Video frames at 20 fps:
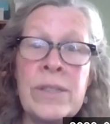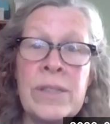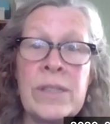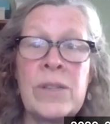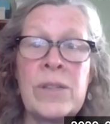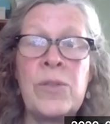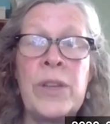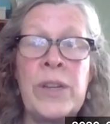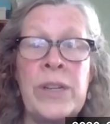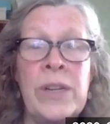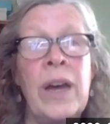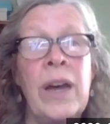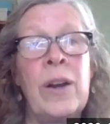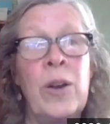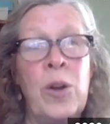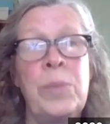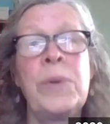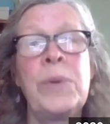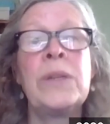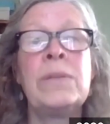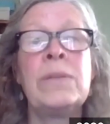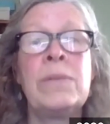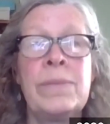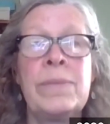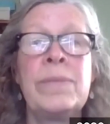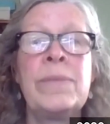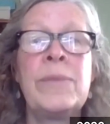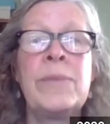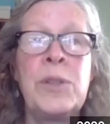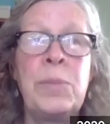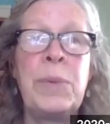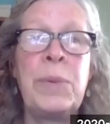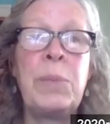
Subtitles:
so they're not open to